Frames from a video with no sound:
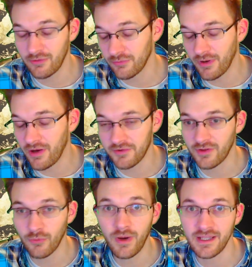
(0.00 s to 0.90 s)
balls are
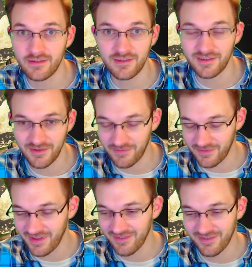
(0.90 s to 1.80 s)
the wettest
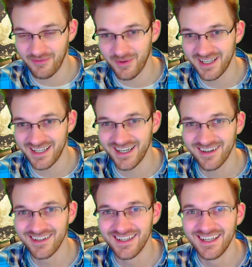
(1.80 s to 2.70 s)
of everybody
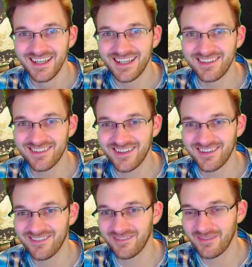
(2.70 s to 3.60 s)
here. And
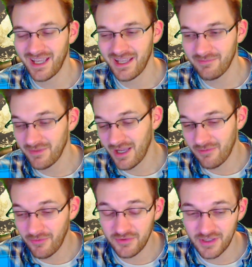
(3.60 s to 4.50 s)
so I
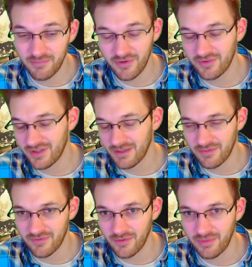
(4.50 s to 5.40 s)

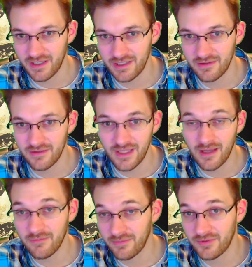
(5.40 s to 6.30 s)
prefer playing
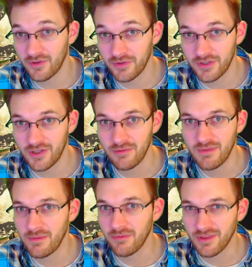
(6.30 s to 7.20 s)
solo queue,
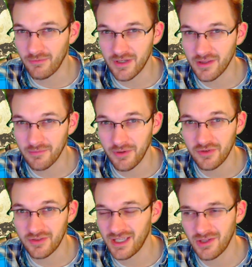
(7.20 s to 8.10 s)
maybe with one other
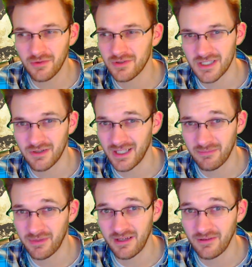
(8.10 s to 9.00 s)
person. I don't generally
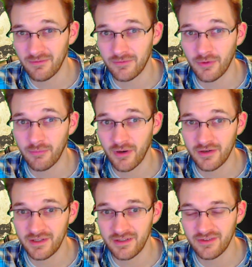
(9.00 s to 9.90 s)
like playing in full
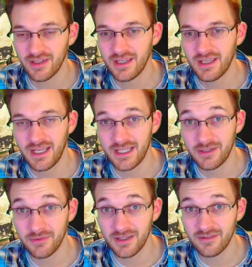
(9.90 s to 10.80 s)
parties
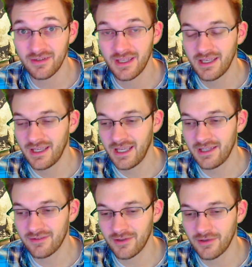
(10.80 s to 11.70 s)
anyways, and
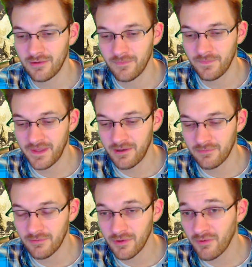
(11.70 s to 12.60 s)
so I
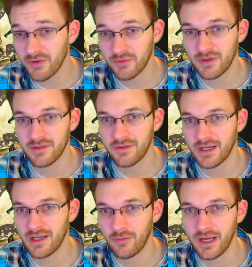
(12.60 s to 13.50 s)
always wanted to figure
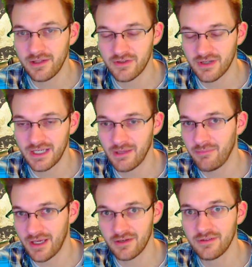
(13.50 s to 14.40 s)
out a way to try to
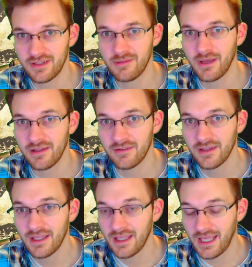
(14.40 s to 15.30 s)
get better teammates.
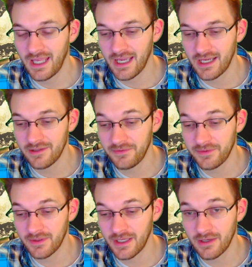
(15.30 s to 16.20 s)
And
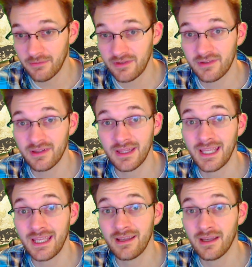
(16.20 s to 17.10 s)

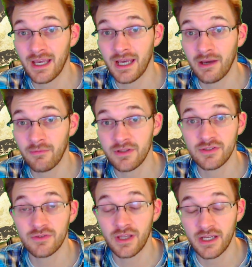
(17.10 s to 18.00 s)
recently
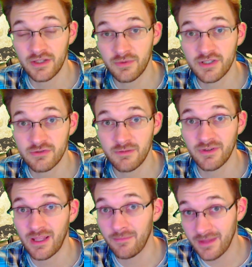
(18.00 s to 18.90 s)
one Twitch
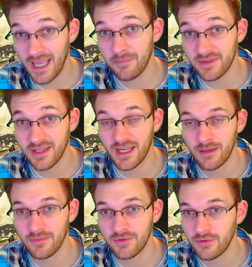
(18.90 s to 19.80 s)
streamer named
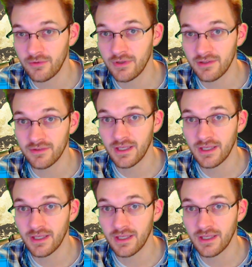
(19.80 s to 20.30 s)
NapTimez, who is